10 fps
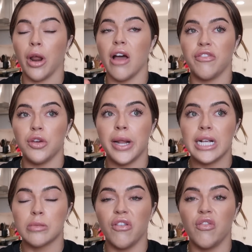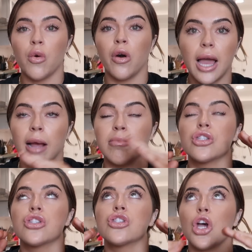A few days before, I'm
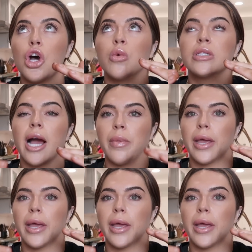so tired.